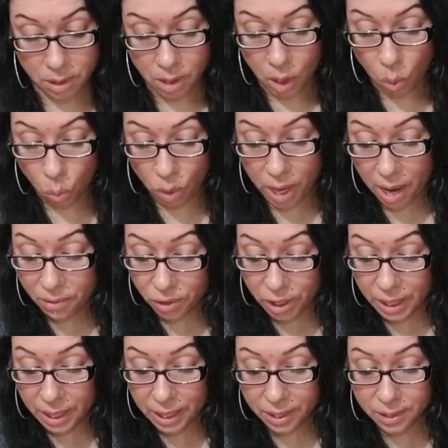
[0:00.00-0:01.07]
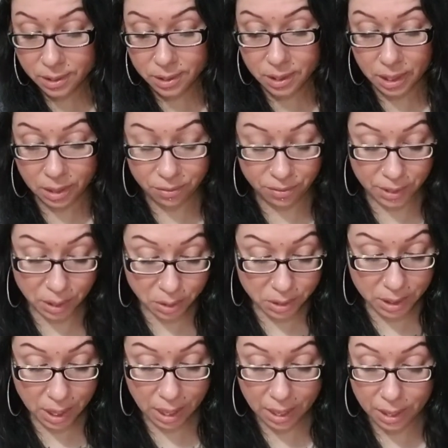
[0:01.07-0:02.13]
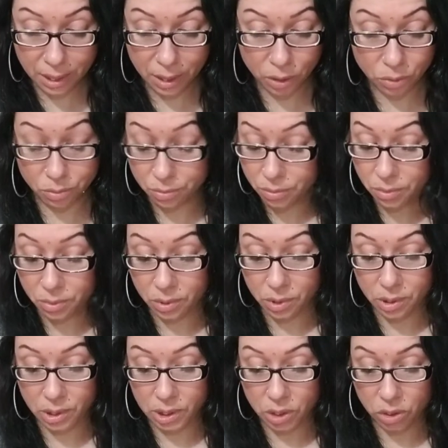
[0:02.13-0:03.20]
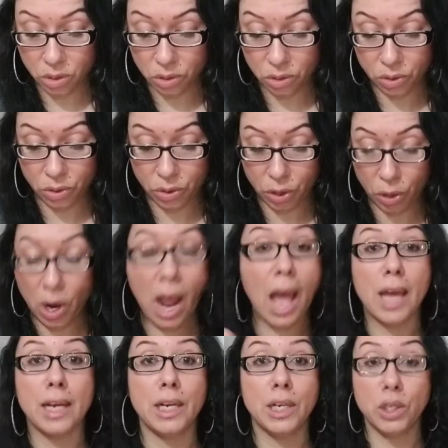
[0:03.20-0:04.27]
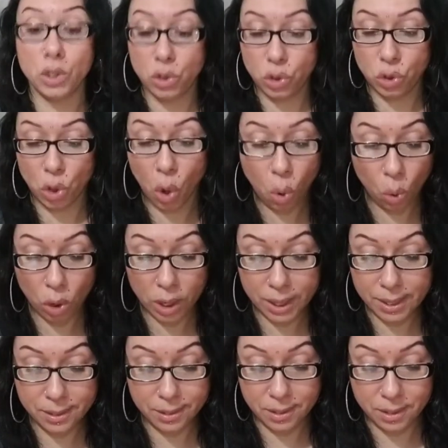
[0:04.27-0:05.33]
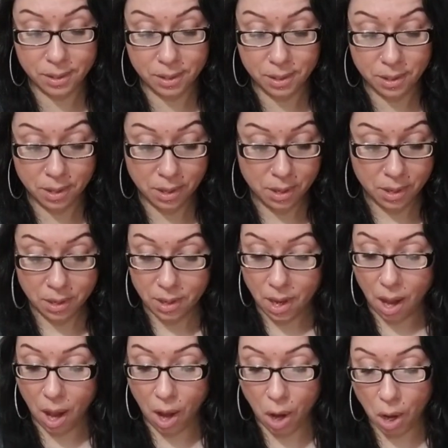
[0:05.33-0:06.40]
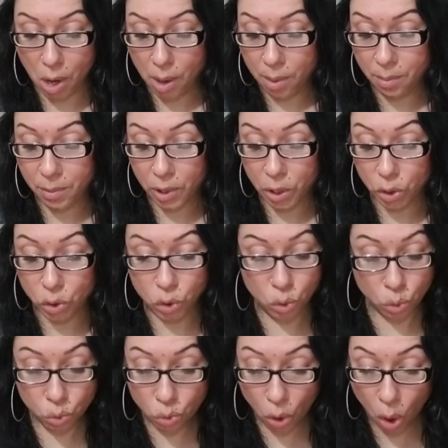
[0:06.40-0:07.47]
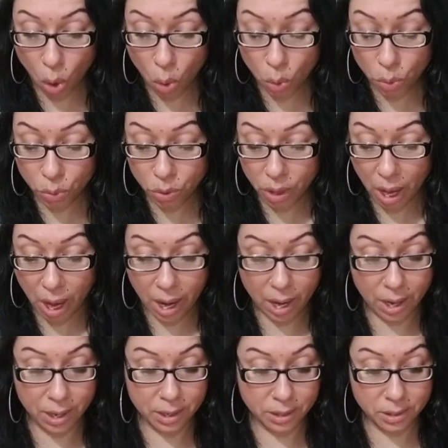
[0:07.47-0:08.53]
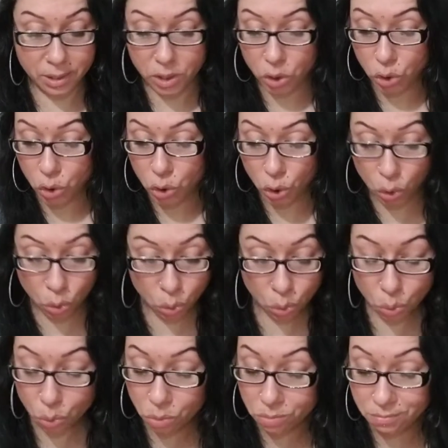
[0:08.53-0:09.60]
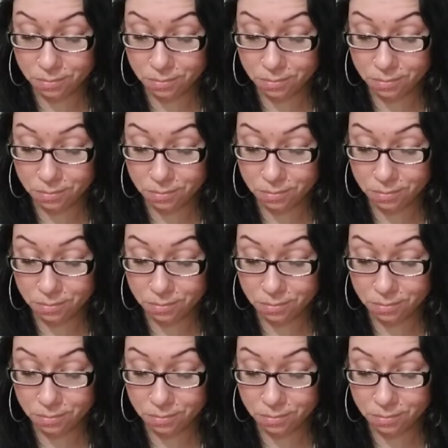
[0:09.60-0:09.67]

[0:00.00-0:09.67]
Whatever it is, it feels like they're heading towards new growth and new